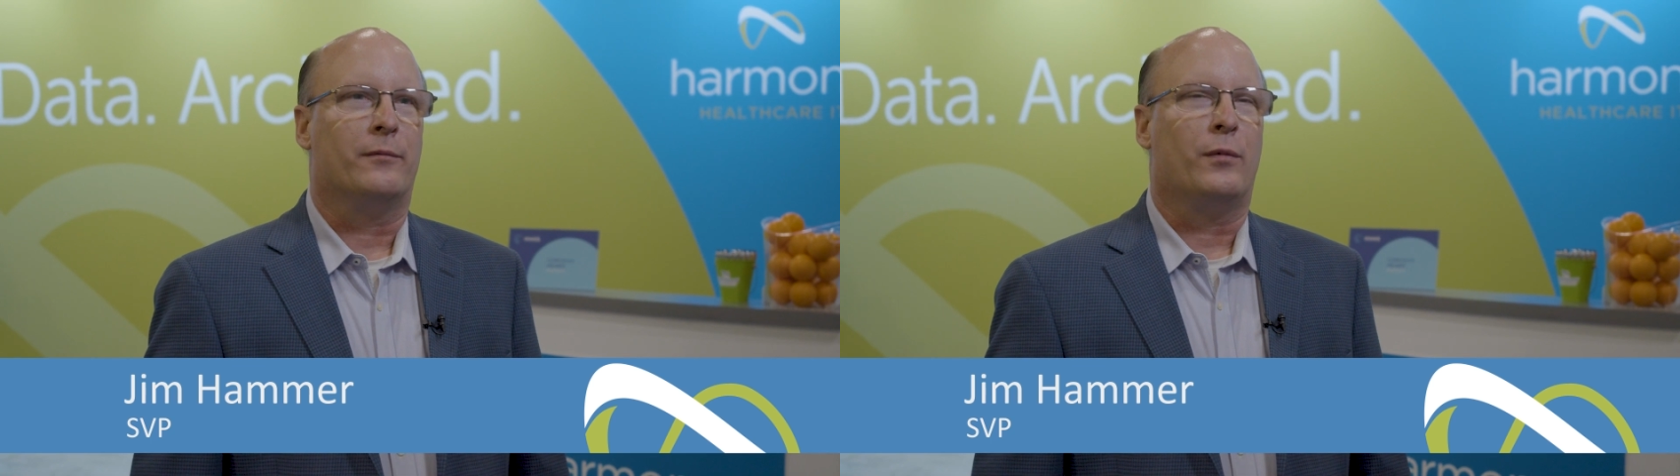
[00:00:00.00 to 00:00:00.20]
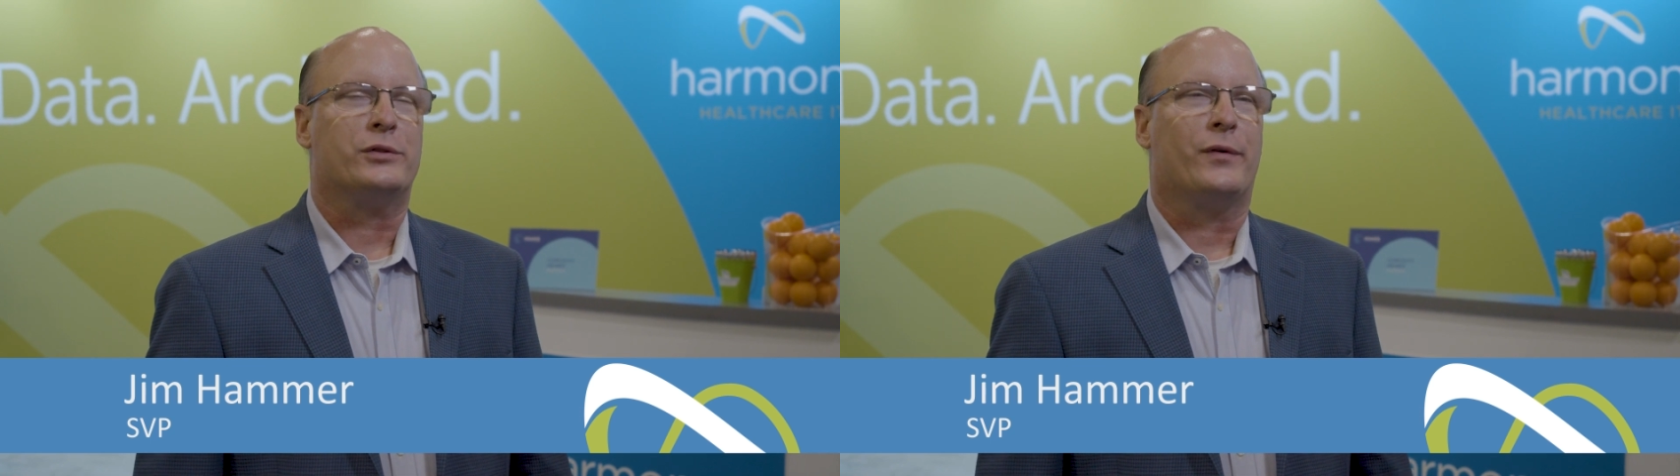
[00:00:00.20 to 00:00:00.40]

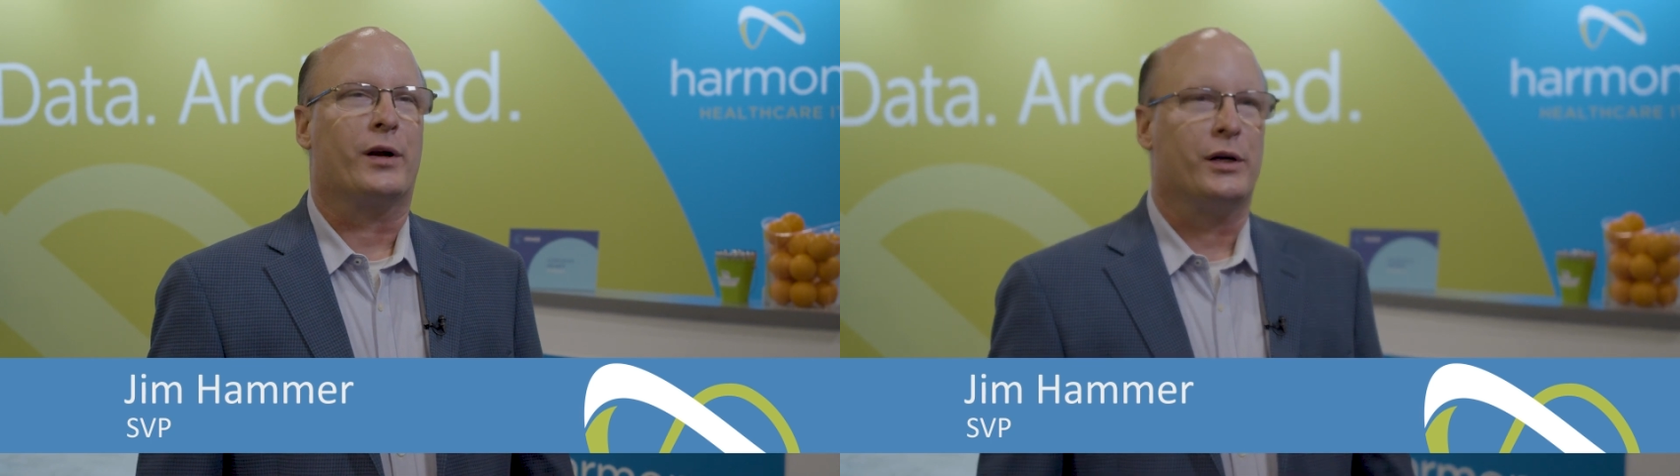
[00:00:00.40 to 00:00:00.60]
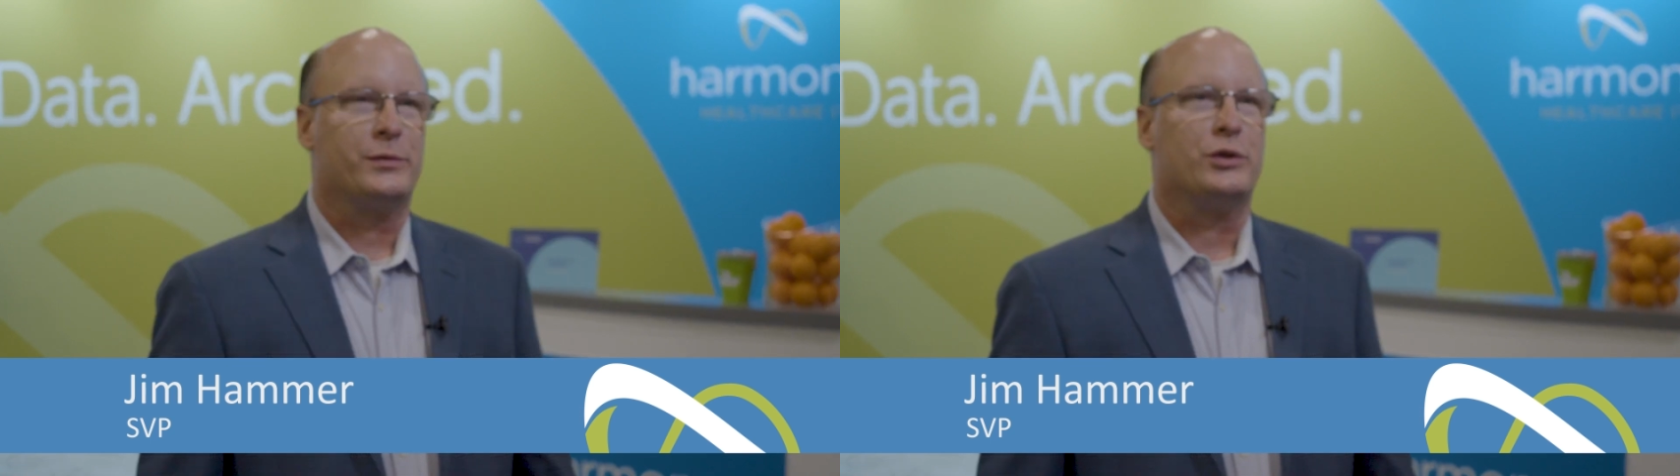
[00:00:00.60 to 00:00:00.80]
most of our
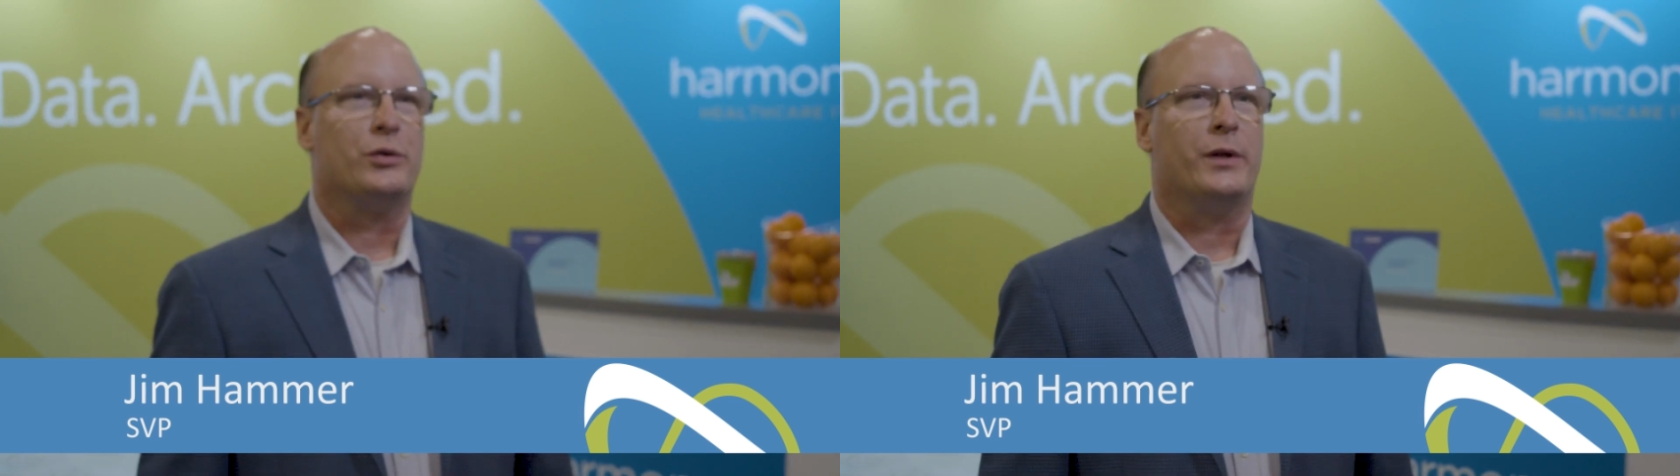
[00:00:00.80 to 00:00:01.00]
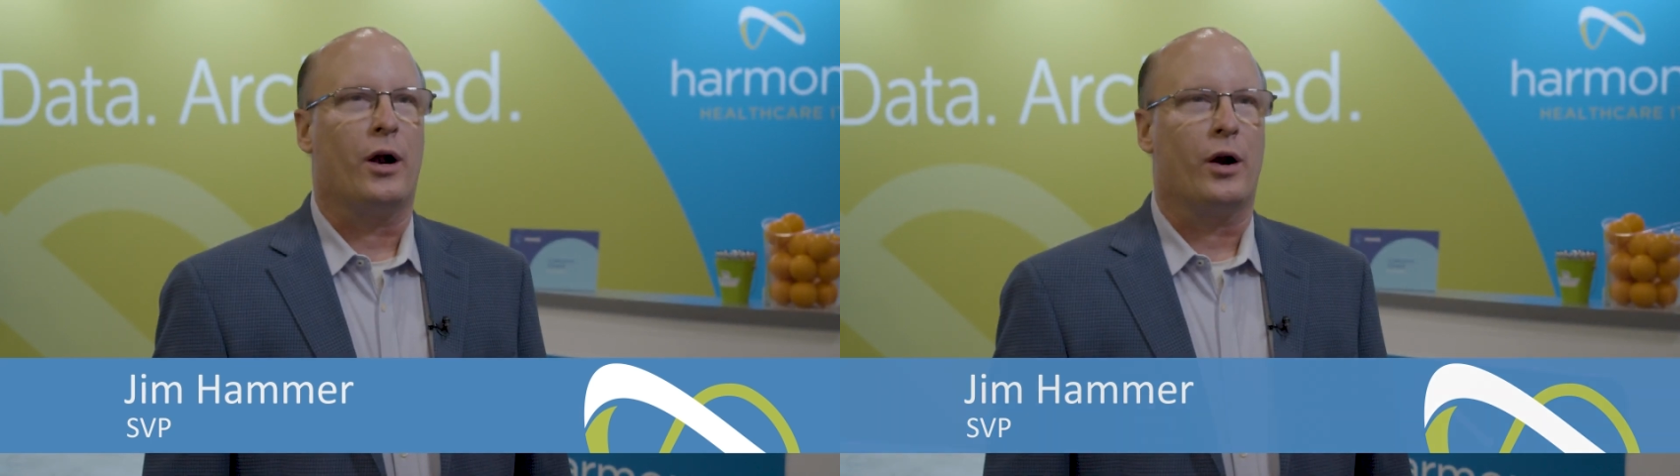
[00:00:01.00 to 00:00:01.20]
customers
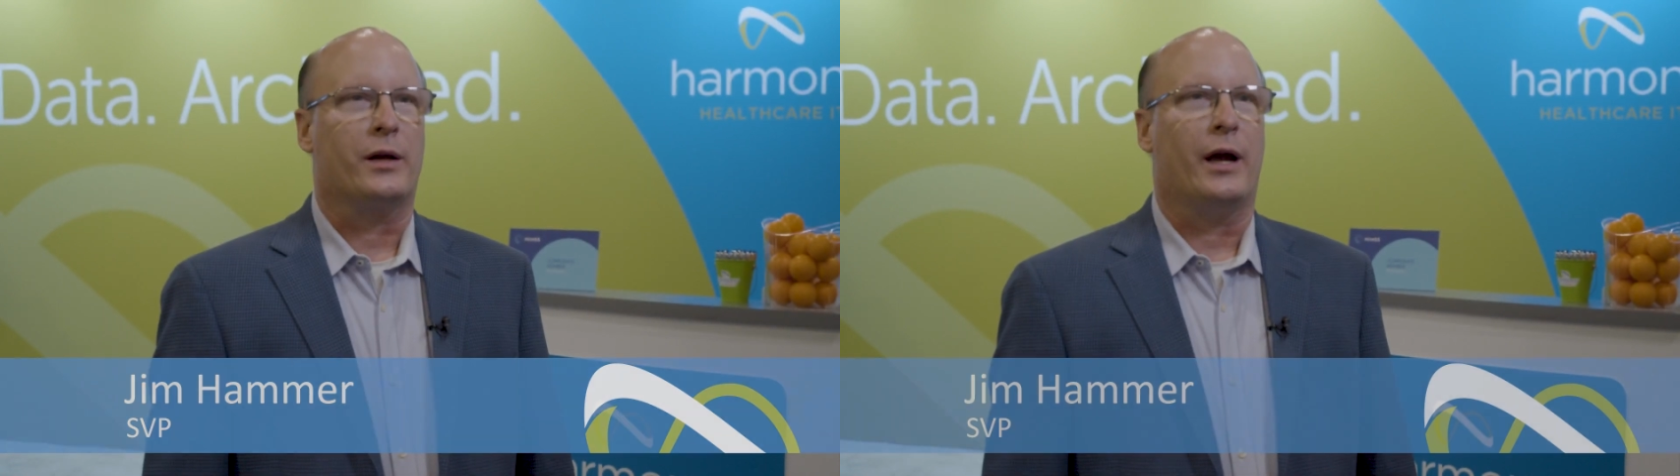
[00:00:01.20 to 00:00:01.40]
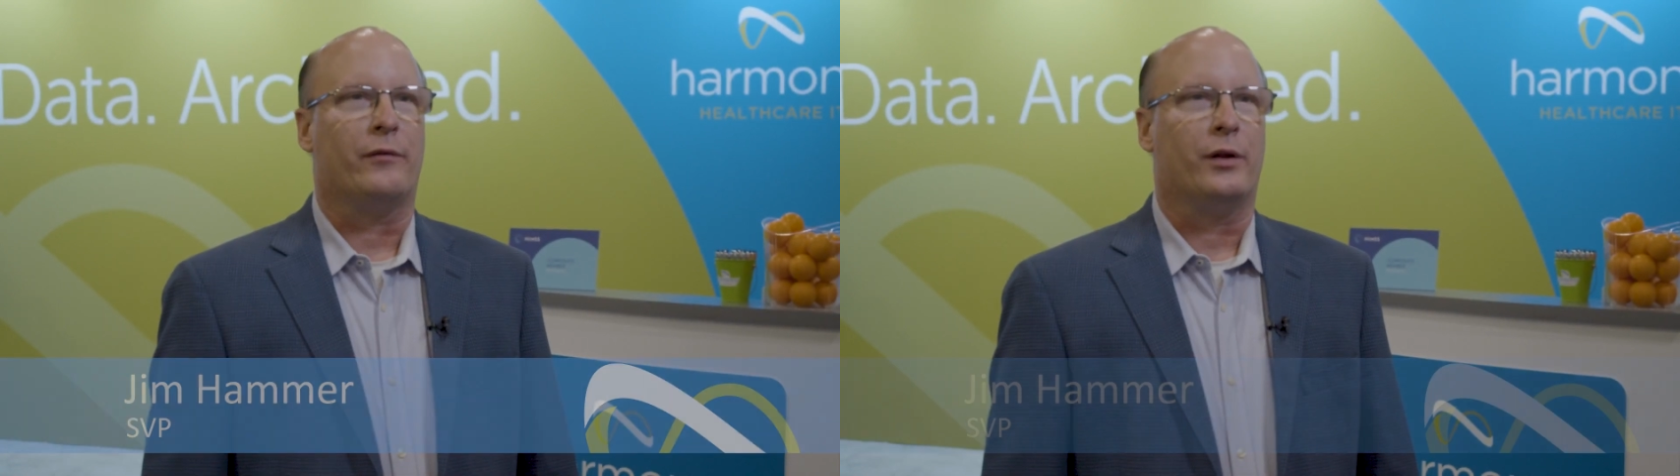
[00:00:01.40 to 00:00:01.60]
who did
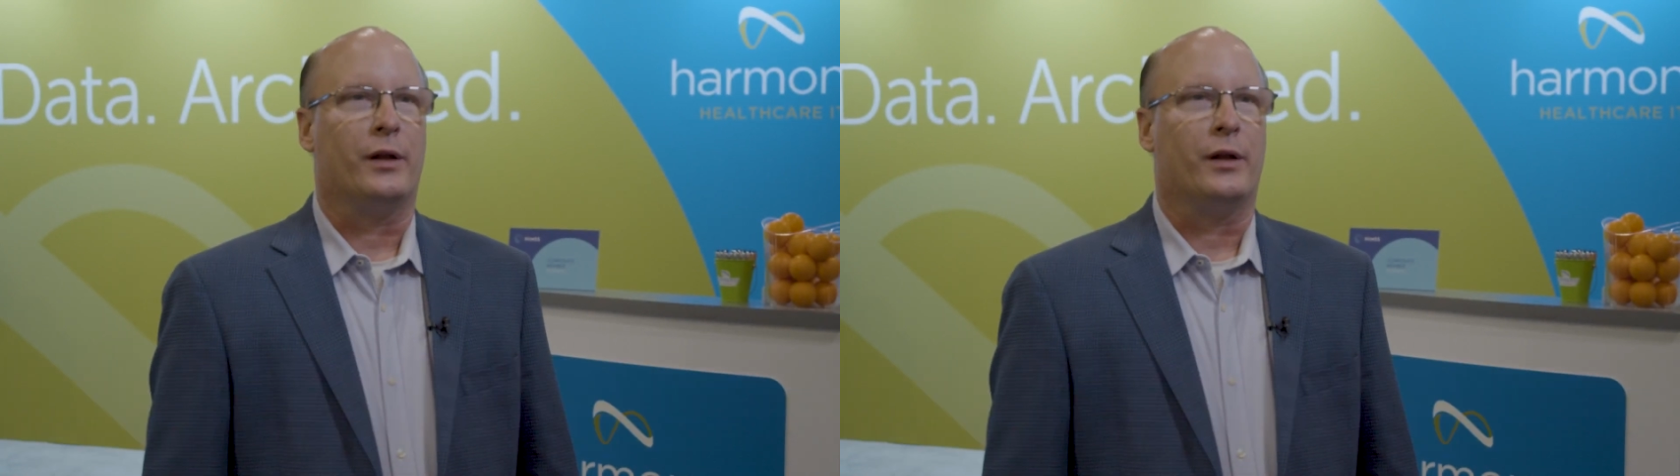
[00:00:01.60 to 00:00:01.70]
archival